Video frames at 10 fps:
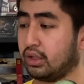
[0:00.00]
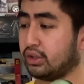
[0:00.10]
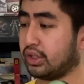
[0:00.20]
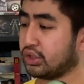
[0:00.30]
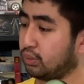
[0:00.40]
on
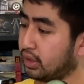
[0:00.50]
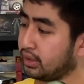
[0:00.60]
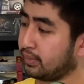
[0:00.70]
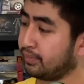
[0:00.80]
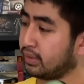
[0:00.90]
this one.
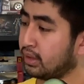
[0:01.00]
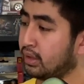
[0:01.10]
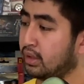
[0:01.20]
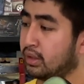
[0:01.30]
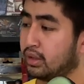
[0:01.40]

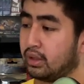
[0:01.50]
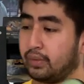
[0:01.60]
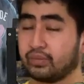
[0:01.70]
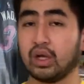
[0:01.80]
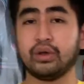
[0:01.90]

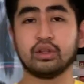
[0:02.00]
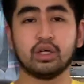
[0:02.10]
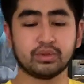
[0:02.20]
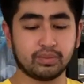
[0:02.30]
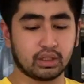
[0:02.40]
Now in
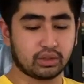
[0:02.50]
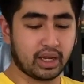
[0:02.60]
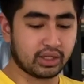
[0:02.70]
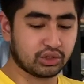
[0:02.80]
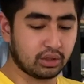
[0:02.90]
terms of the
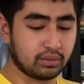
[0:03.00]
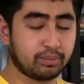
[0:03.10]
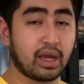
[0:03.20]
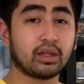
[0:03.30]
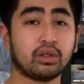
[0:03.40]
traction
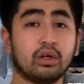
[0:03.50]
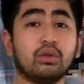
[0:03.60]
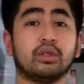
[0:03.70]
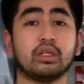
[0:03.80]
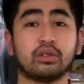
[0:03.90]
pattern
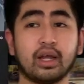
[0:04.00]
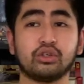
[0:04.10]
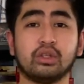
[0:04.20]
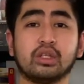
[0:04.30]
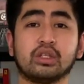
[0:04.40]
or the
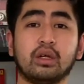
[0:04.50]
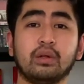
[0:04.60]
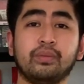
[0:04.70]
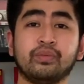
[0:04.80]
traction itself,